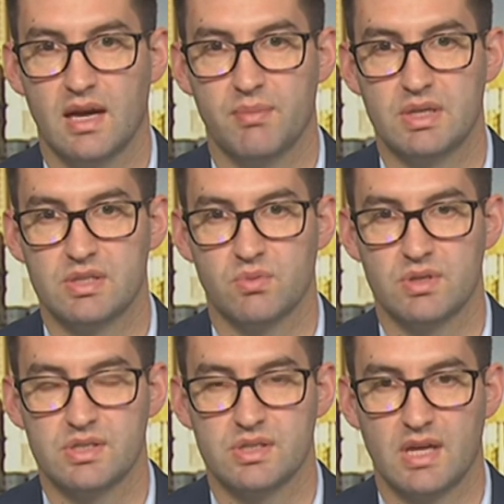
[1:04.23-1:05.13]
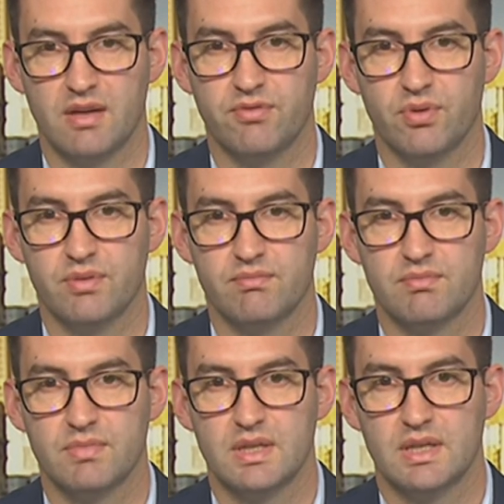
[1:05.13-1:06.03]
because it wasn't safe for them,
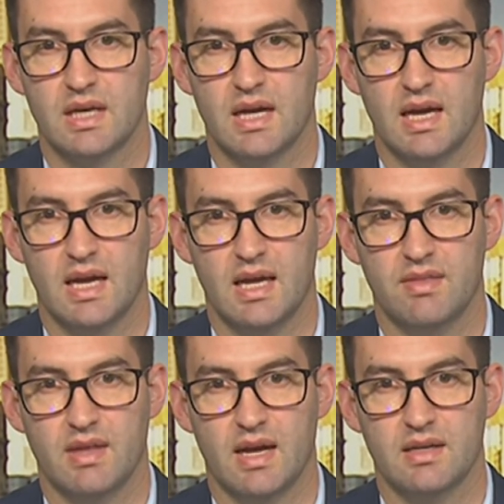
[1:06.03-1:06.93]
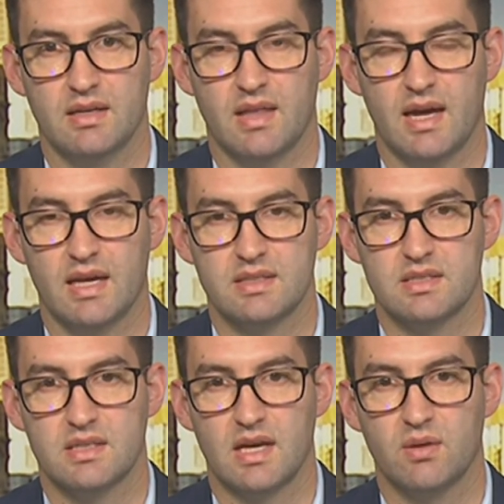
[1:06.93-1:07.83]
and that they had to
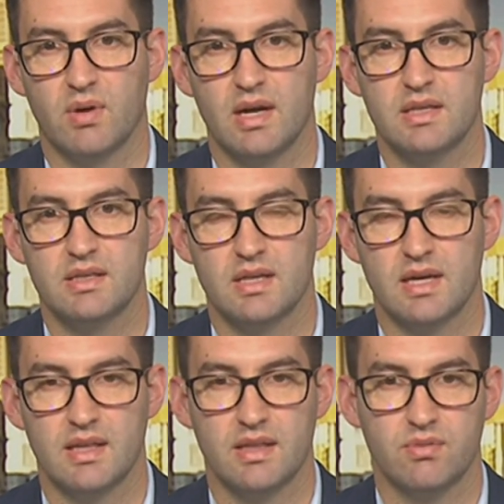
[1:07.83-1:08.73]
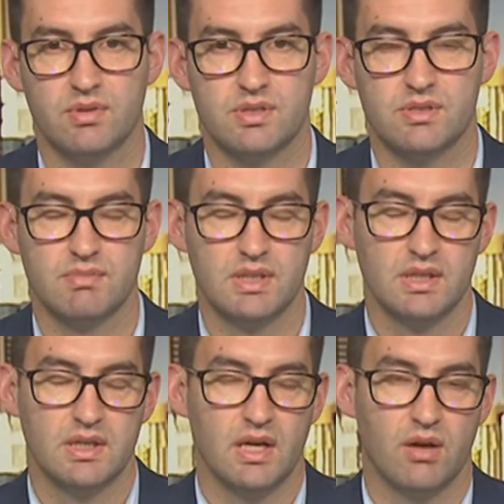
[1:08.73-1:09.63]
stay away. There was
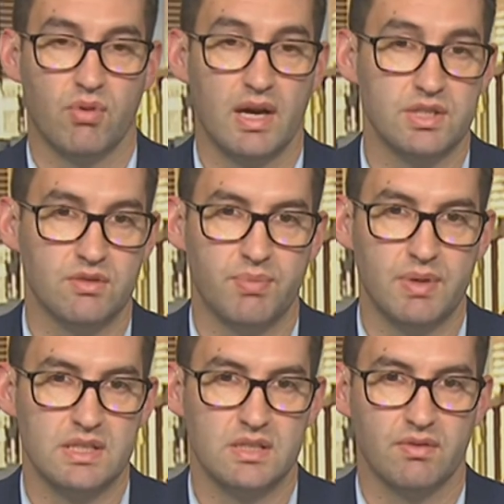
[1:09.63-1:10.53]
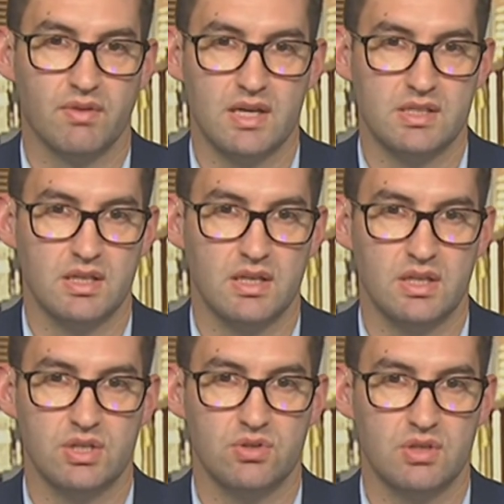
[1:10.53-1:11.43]
a range of pieces of advice
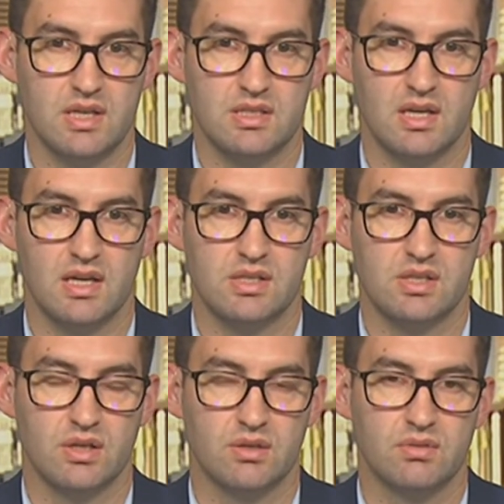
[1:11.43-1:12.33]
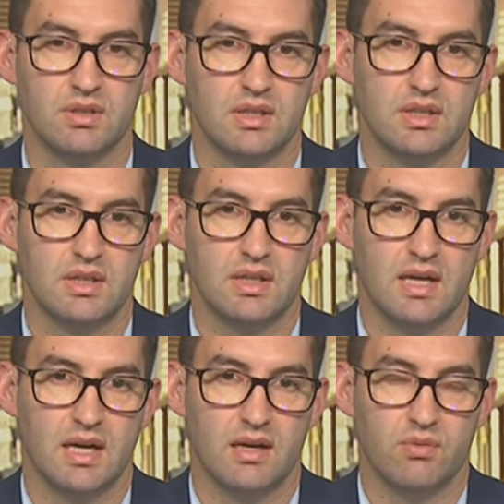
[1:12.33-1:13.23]
issued yesterday. So
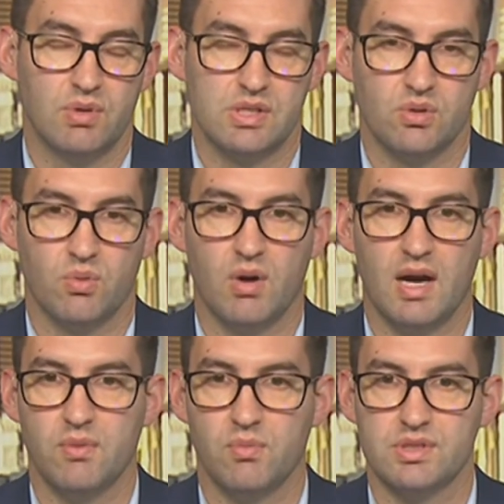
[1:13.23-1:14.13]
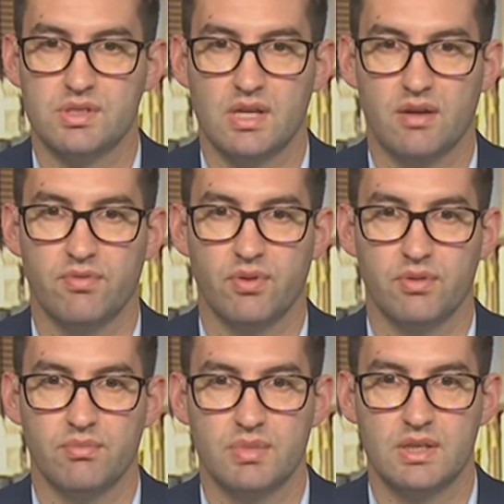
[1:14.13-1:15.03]
we saw why it wasn't safe for
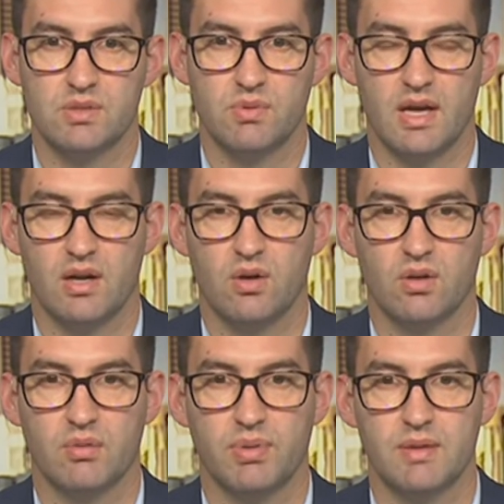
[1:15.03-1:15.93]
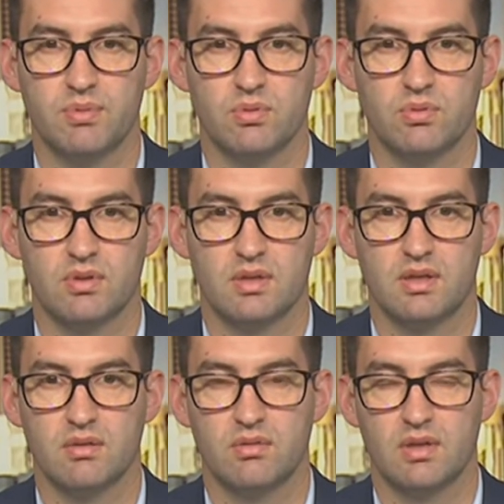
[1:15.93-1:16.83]
them, because we had a whole lot of people
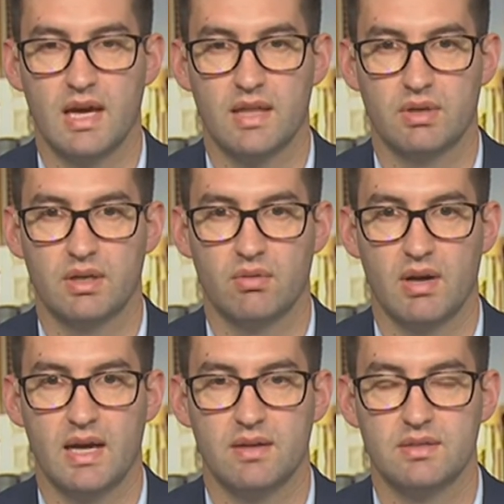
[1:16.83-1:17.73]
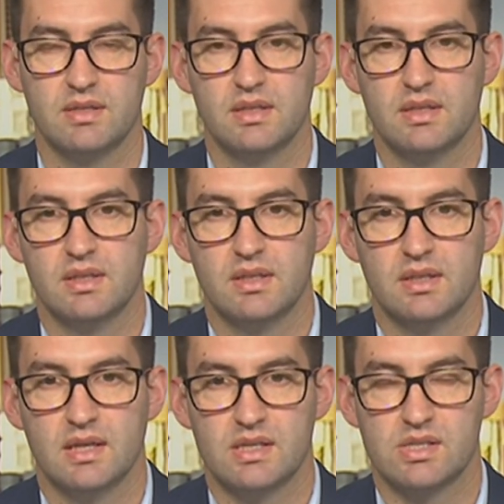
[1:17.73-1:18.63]
gathering around,
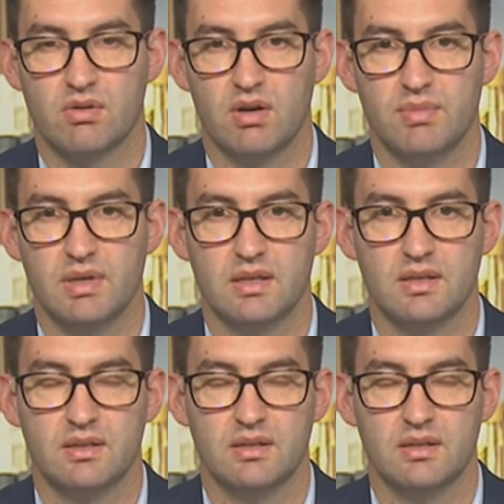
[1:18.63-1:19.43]
screaming